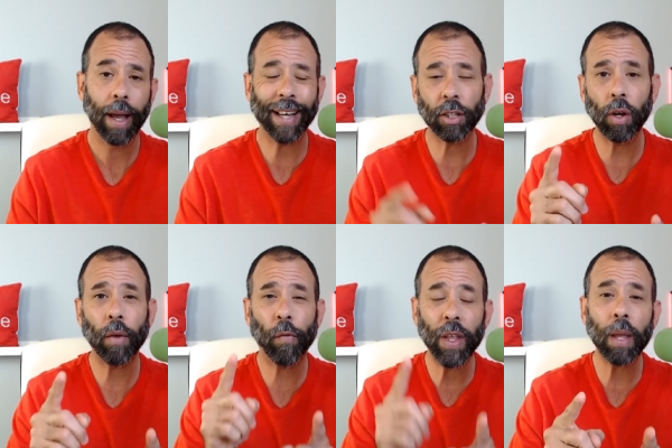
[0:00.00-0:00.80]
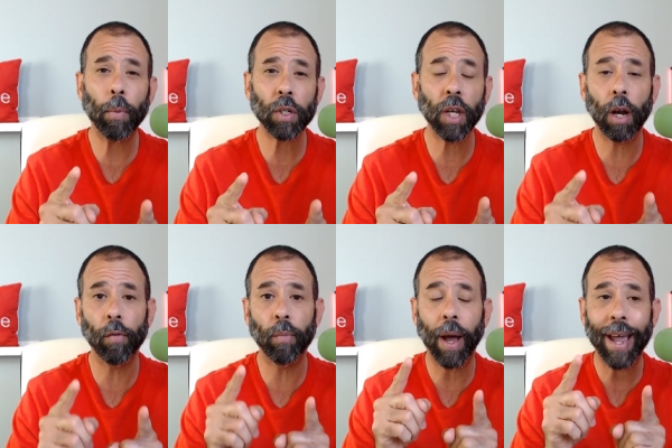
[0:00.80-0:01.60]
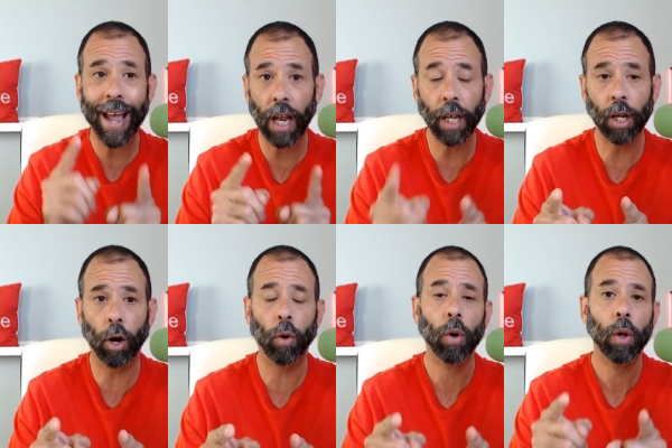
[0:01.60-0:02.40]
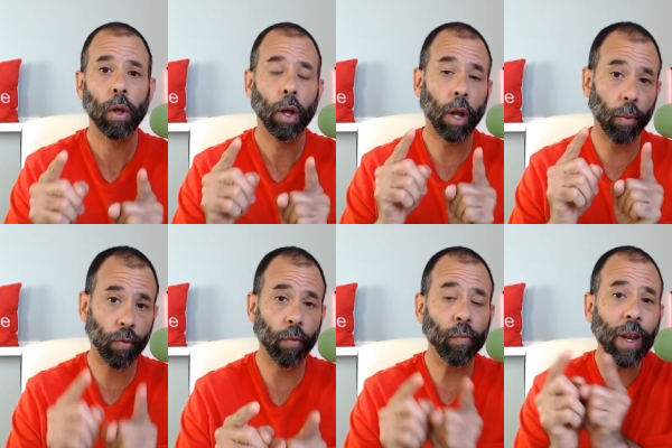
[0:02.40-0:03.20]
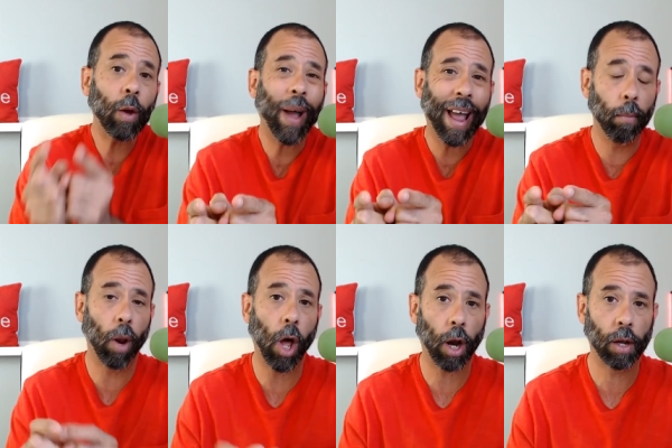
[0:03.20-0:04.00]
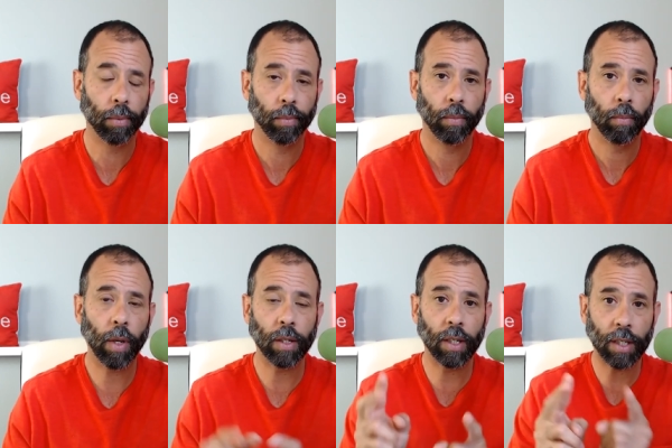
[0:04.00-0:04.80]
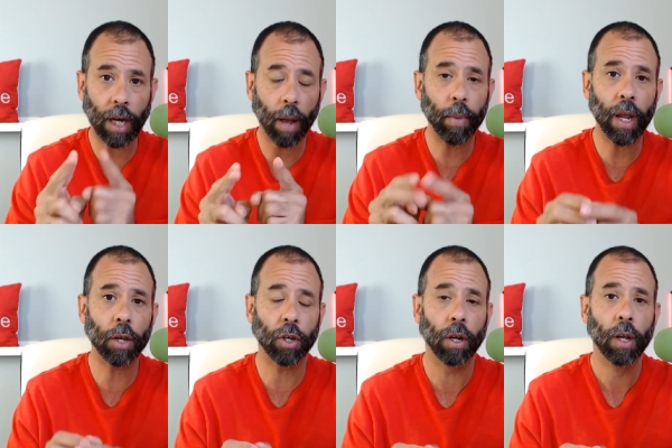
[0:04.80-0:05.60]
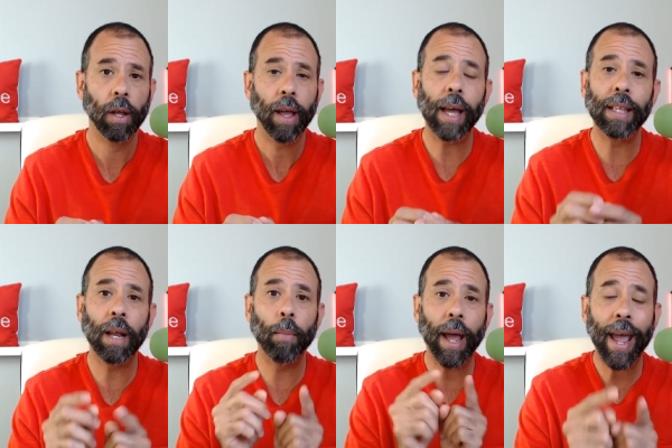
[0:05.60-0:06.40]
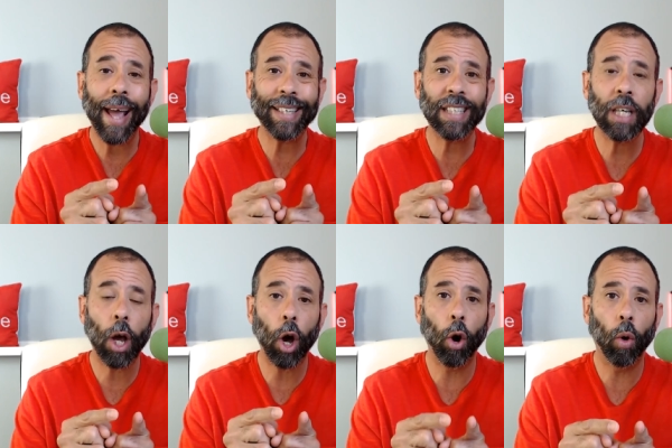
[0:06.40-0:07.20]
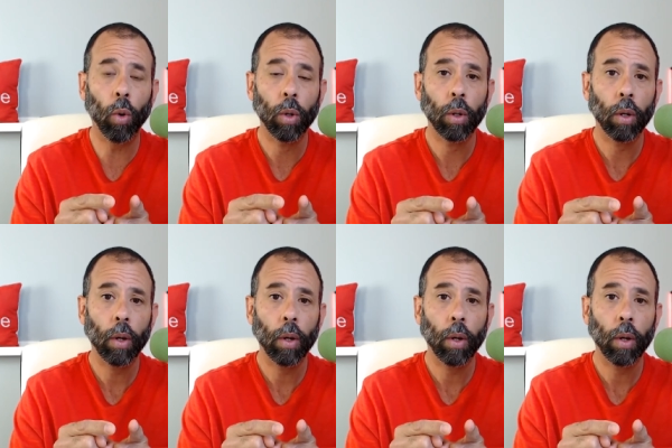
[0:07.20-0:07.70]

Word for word: Actually, 50% of my LNO comes from video and blog because it's a combination. And then my SEO